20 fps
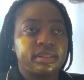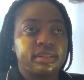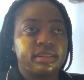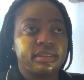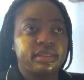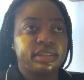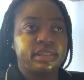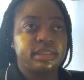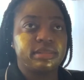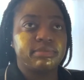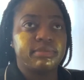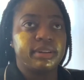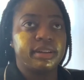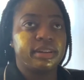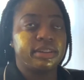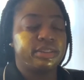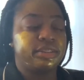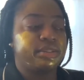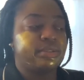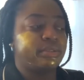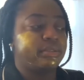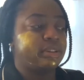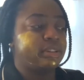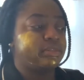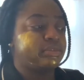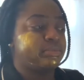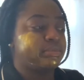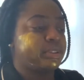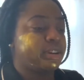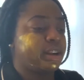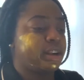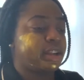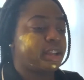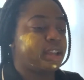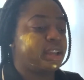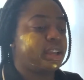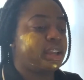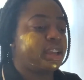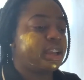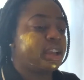this mug too is from
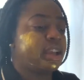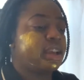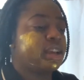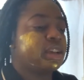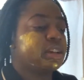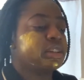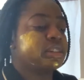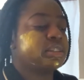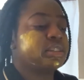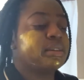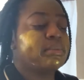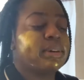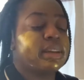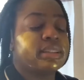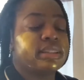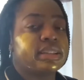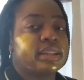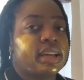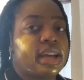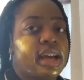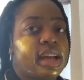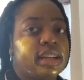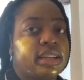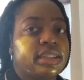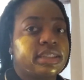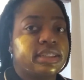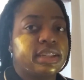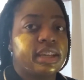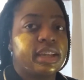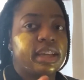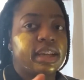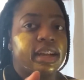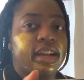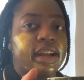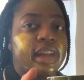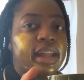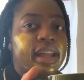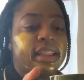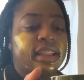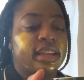target so basically i just sit here
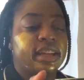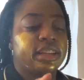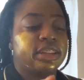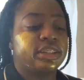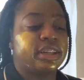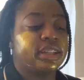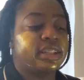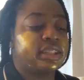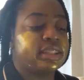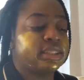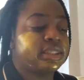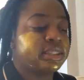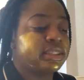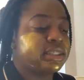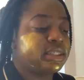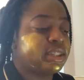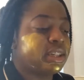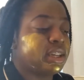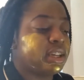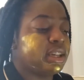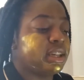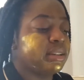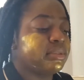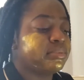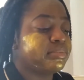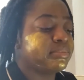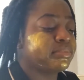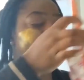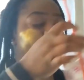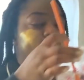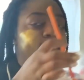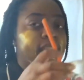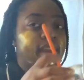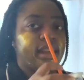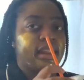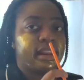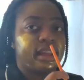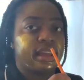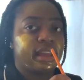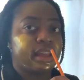and like drink this tea and
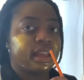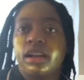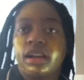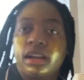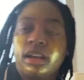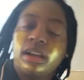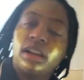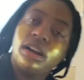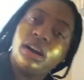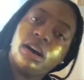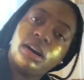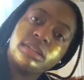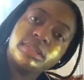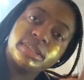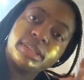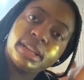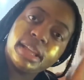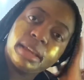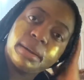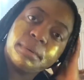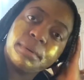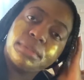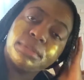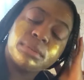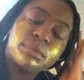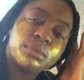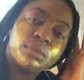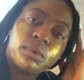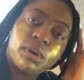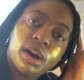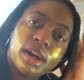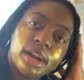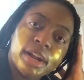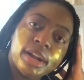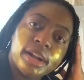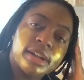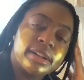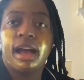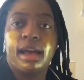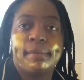then alternate with
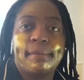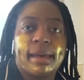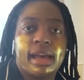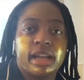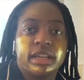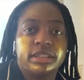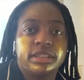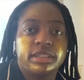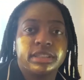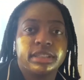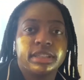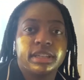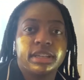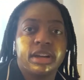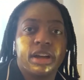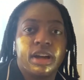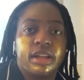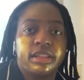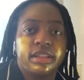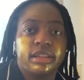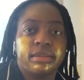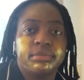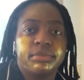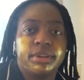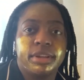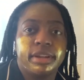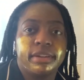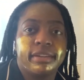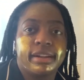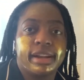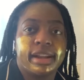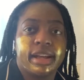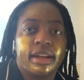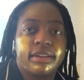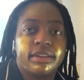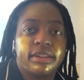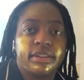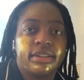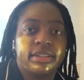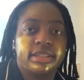water i'm actually on the computer right now
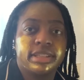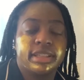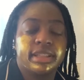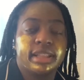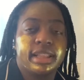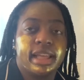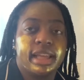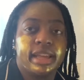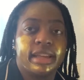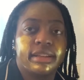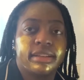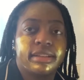can you see the light